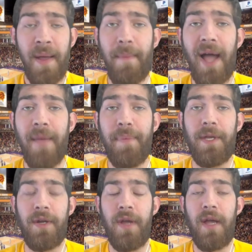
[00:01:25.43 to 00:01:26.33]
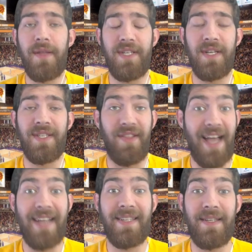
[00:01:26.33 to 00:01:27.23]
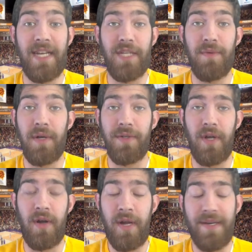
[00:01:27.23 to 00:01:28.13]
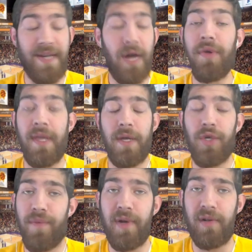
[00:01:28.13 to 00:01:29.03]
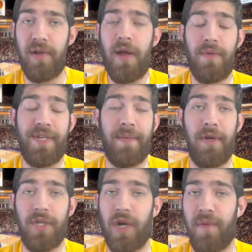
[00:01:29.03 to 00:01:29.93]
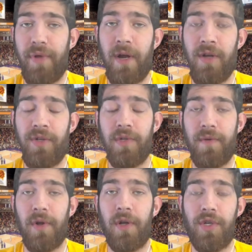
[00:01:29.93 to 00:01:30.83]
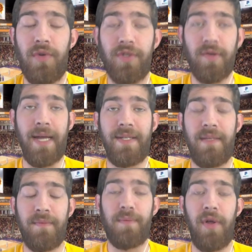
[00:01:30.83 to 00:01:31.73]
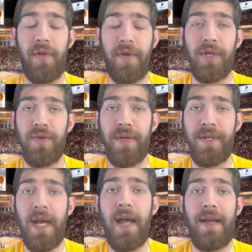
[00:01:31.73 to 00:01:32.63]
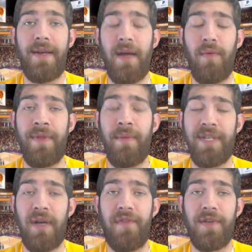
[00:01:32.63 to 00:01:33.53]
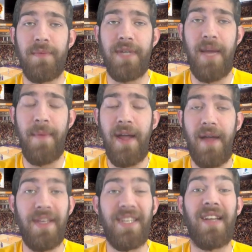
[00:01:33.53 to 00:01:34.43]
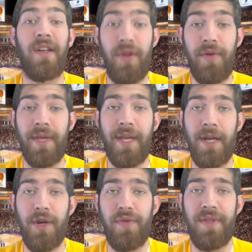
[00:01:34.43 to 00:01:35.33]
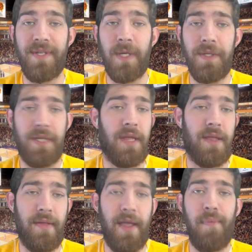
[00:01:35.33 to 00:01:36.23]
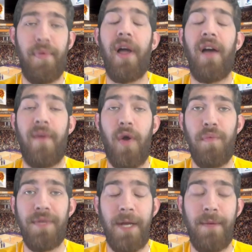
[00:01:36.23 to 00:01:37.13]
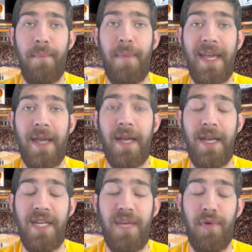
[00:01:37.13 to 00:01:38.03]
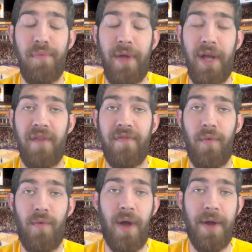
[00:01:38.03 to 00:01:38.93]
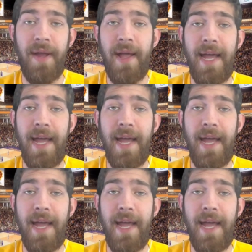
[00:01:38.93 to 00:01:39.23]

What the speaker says: In my opinion, the Suns last season, as we all saw, dealt with the injury bug. Some of their star players, Jusuf Nurkic, also had some smaller injuries and was out for some time. And this clearly hindered the Suns in their playoff hopes in making a deeper playoff run.